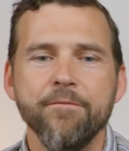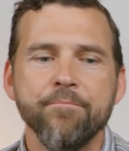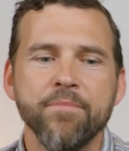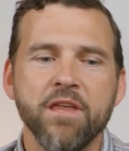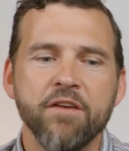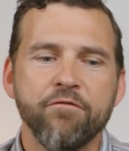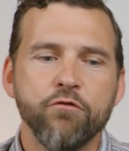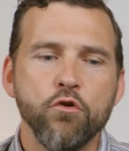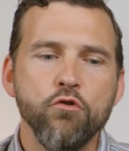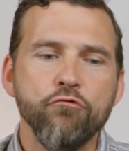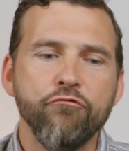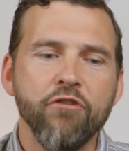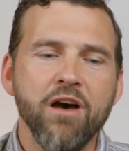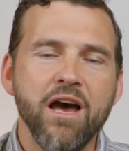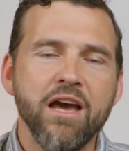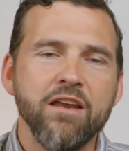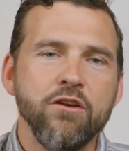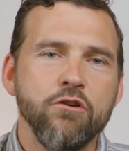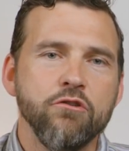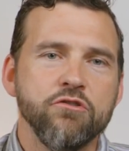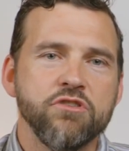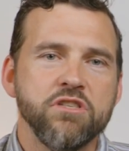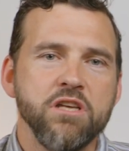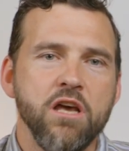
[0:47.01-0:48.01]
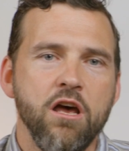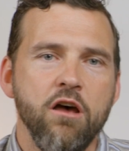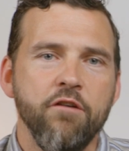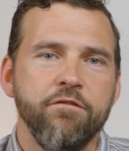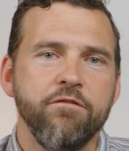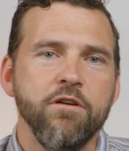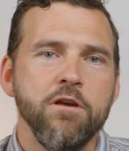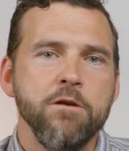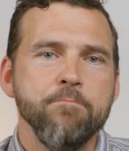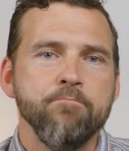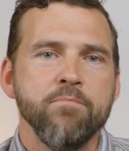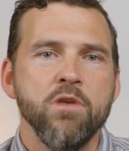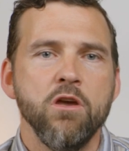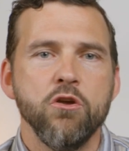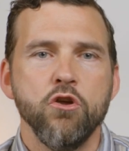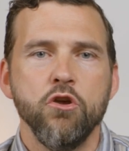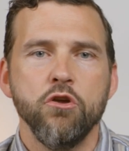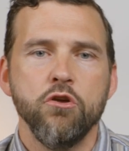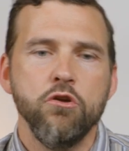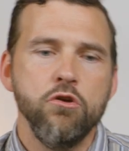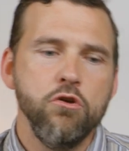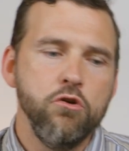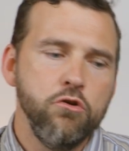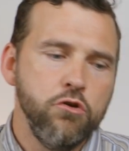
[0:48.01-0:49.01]
If you find yourself,
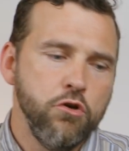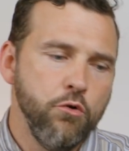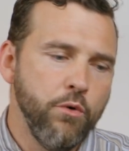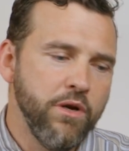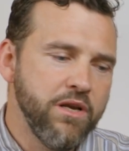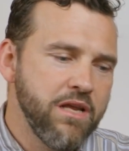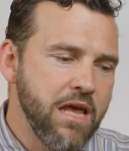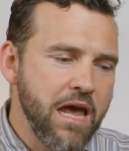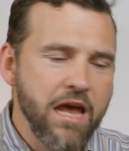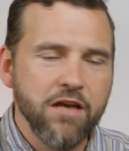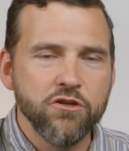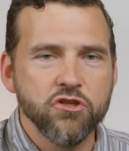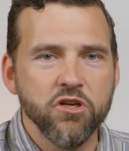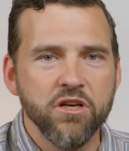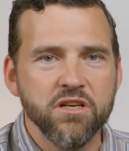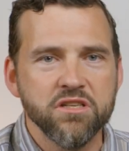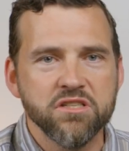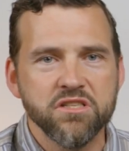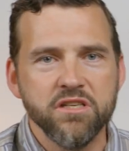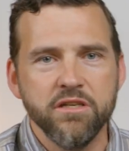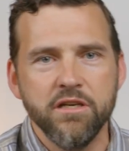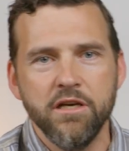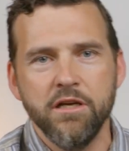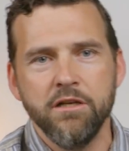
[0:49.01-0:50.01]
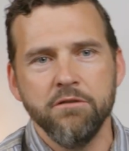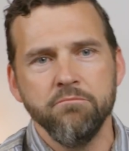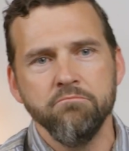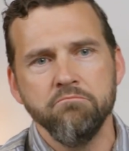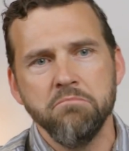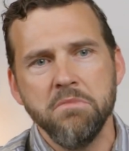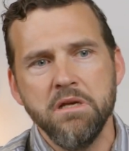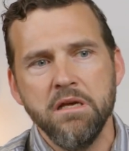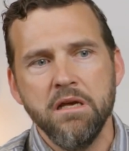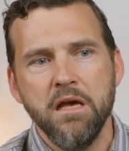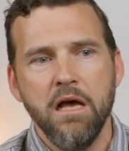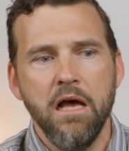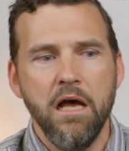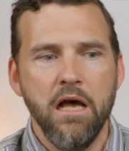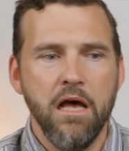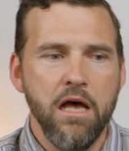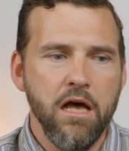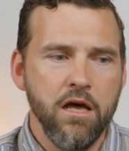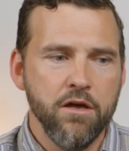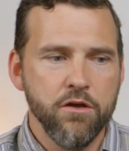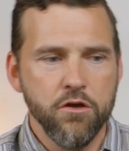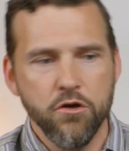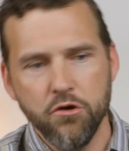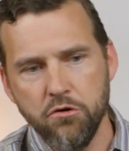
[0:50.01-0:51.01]
you engage in a sin,
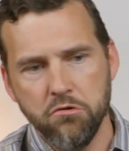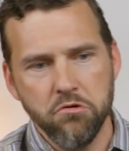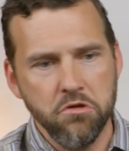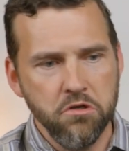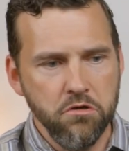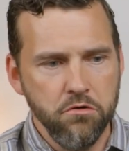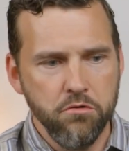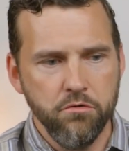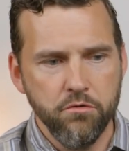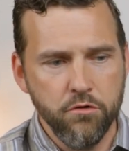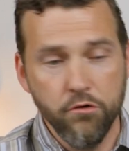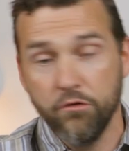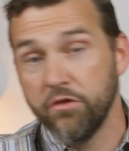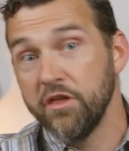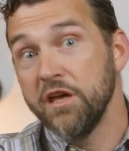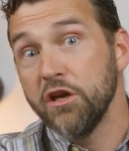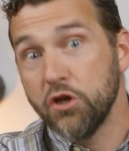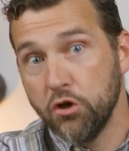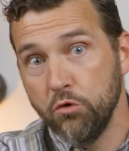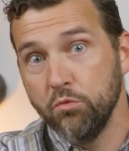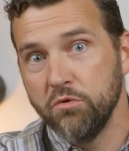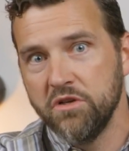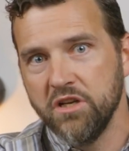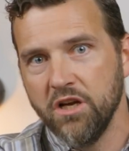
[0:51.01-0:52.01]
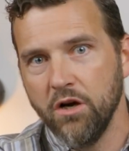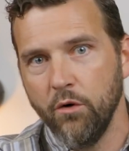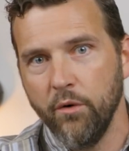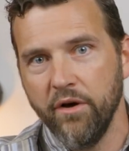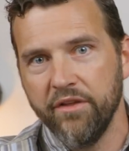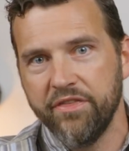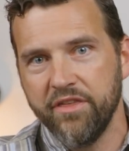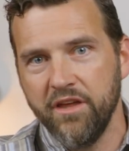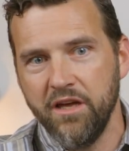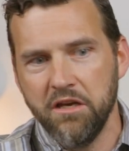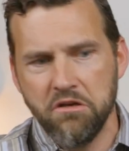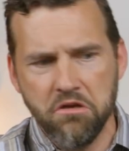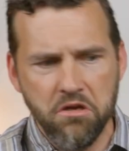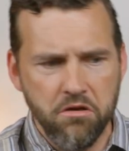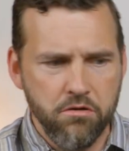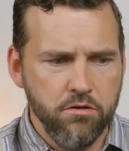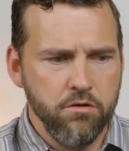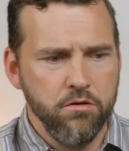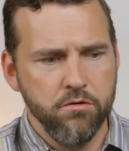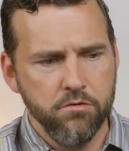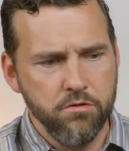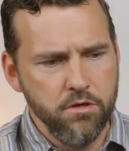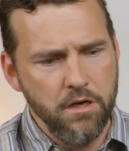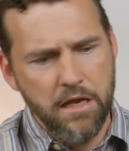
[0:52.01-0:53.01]
you think you deal with it,
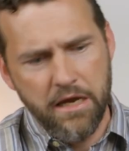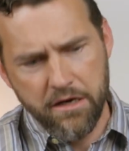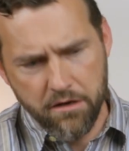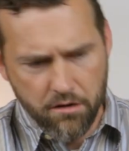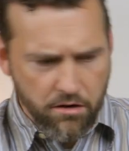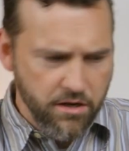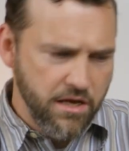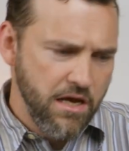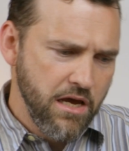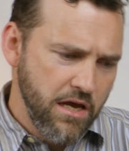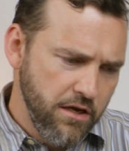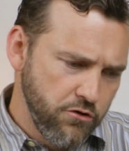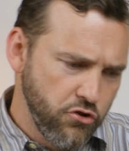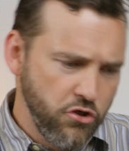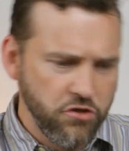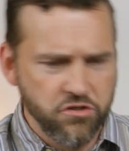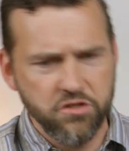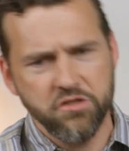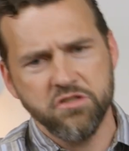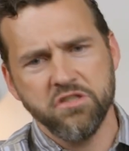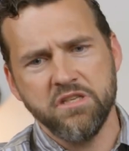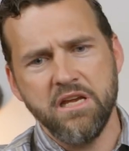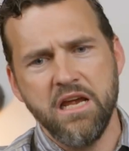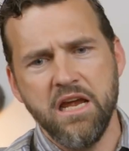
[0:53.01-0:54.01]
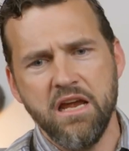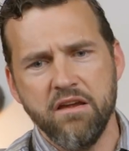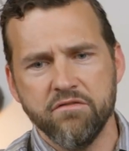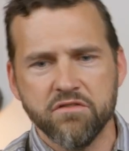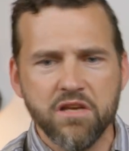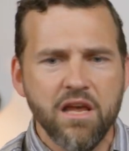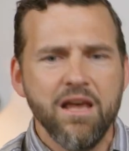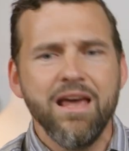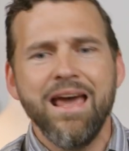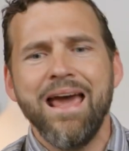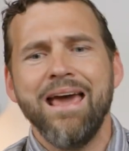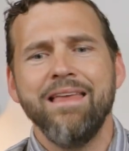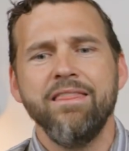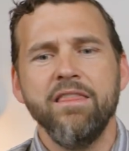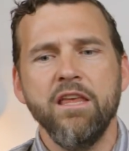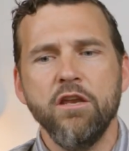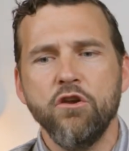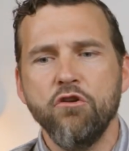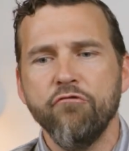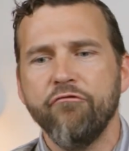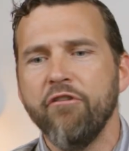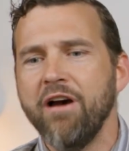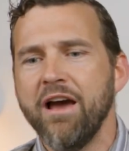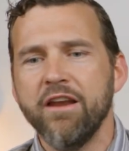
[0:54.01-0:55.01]
you're like, okay, Jesus saves, and then
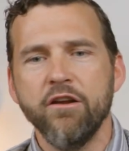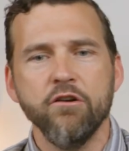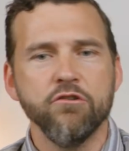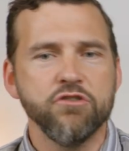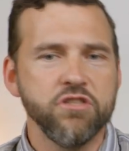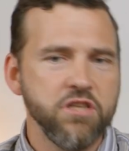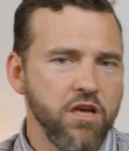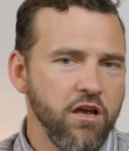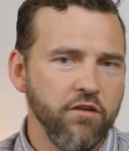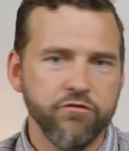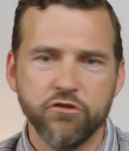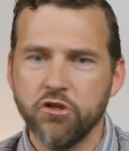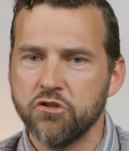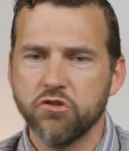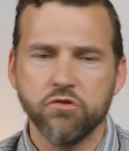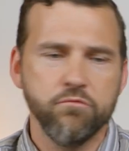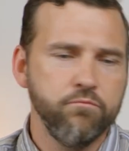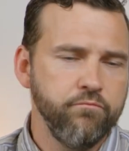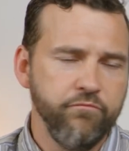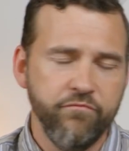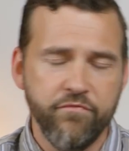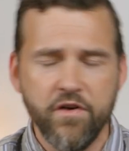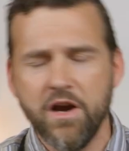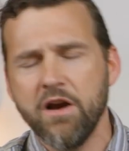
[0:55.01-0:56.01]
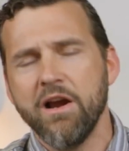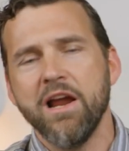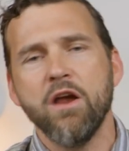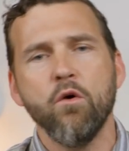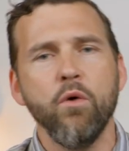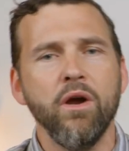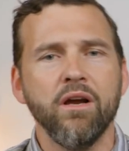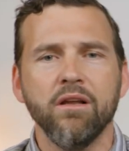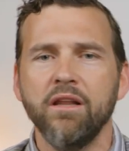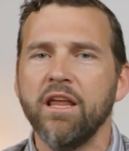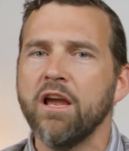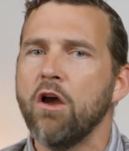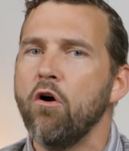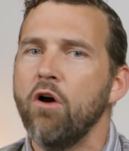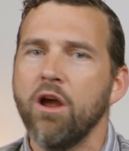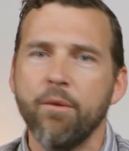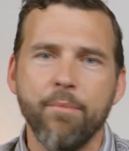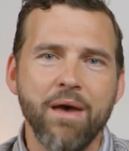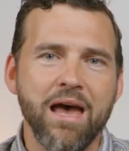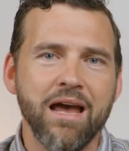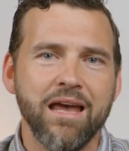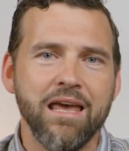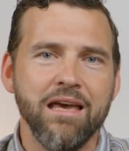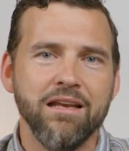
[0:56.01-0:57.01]
you find yourself just very quickly going
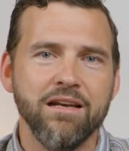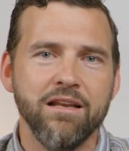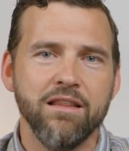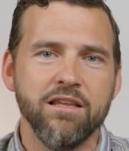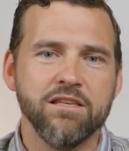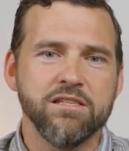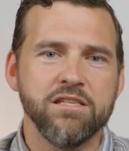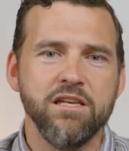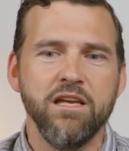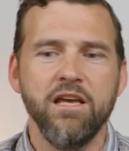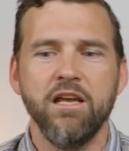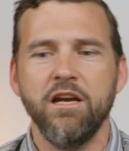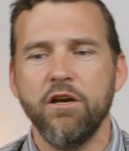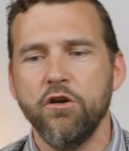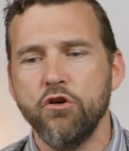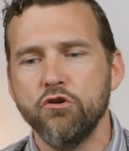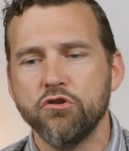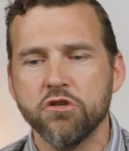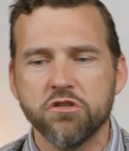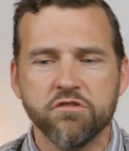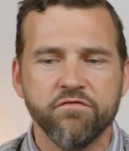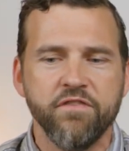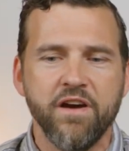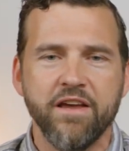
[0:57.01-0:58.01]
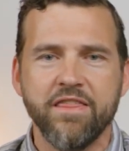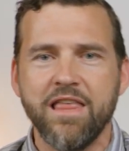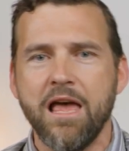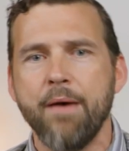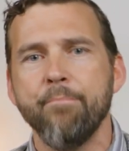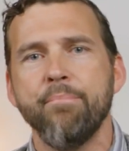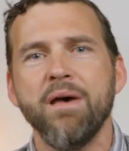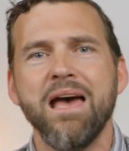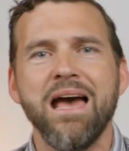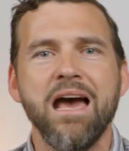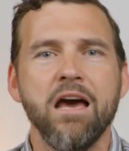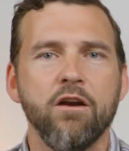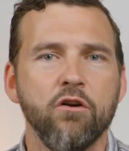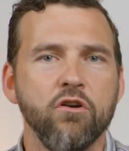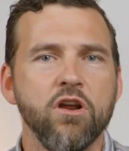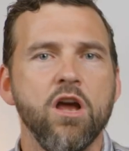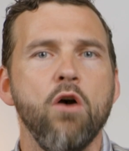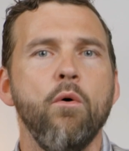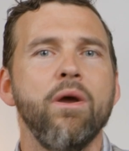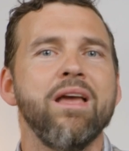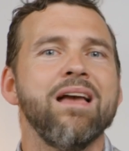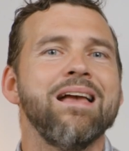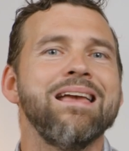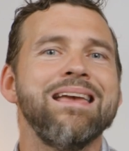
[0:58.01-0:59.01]
back into the sin, and you just find that pattern
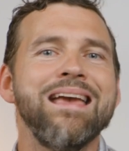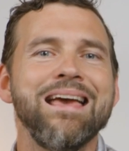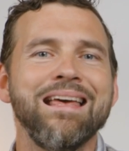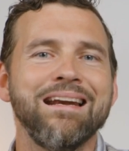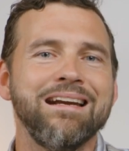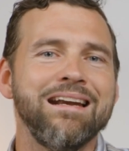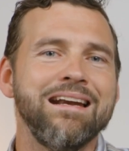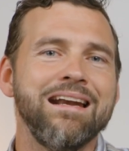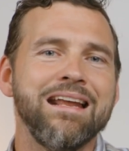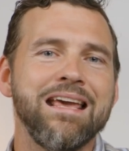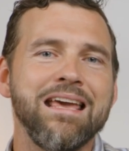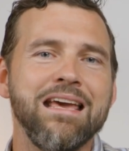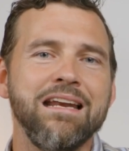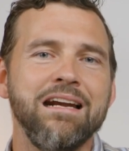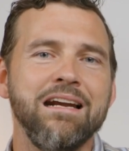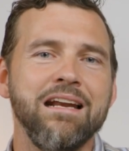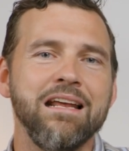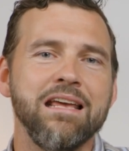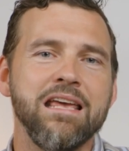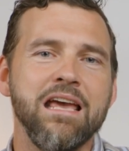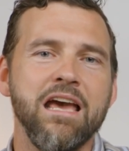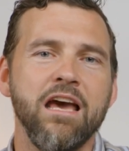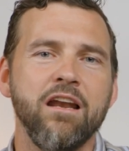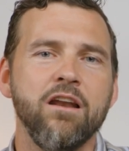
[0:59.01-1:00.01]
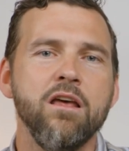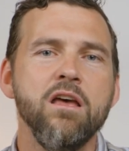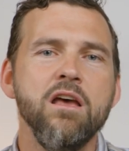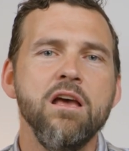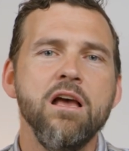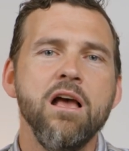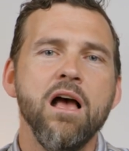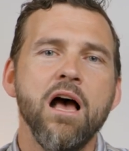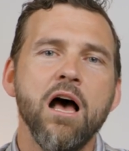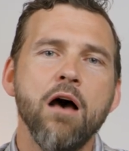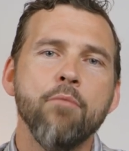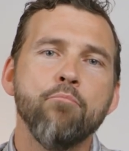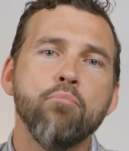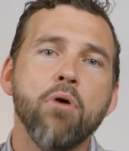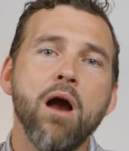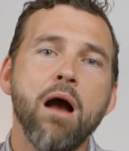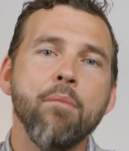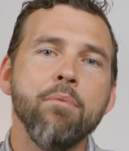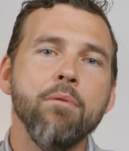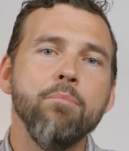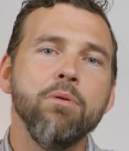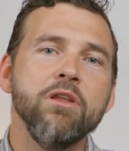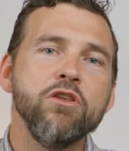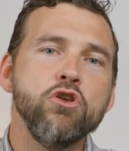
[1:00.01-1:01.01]
going again and again and again,
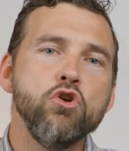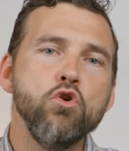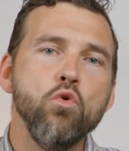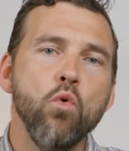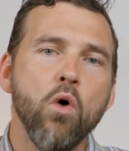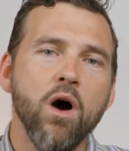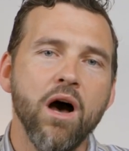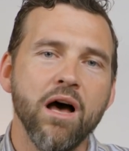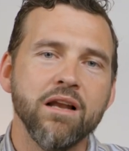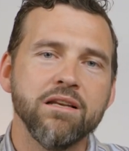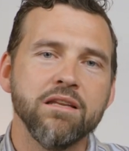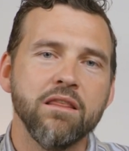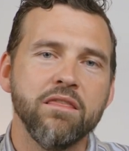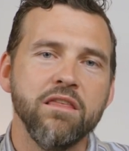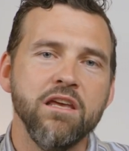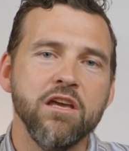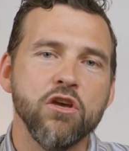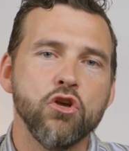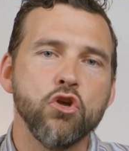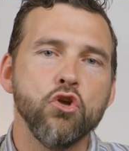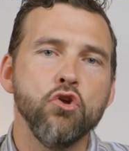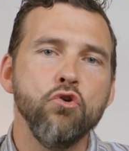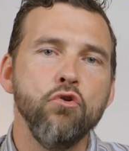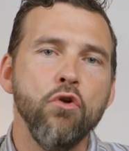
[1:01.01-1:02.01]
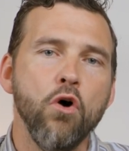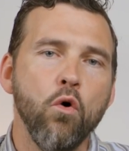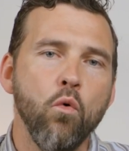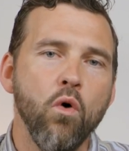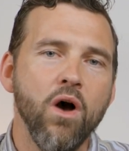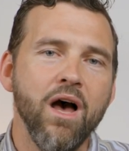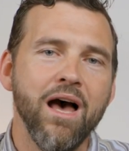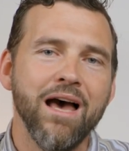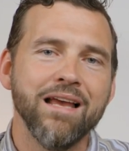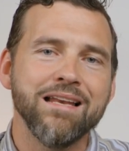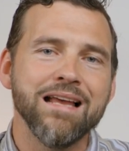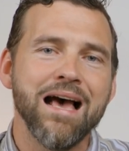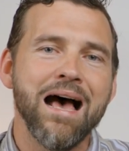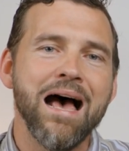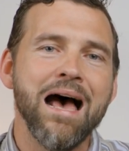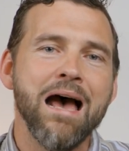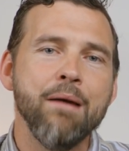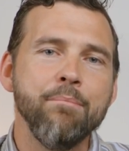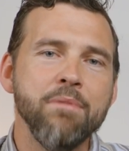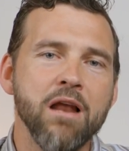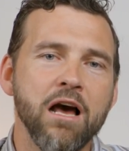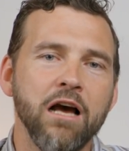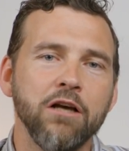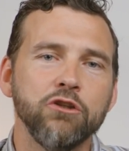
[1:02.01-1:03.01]
probably you ought to think, you know what,
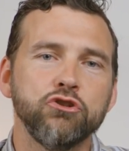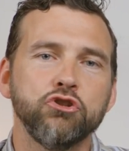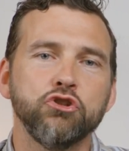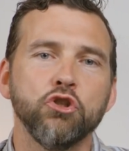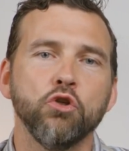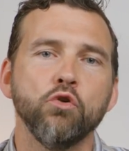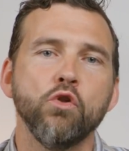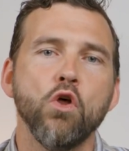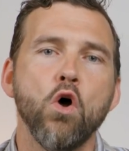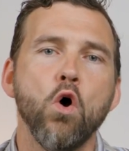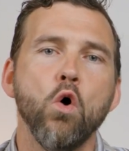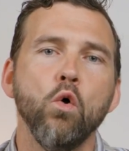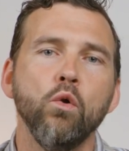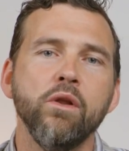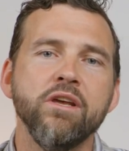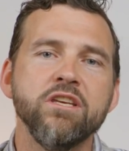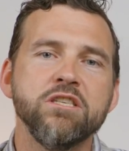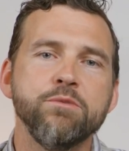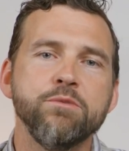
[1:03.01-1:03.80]
I'm not sure the Holy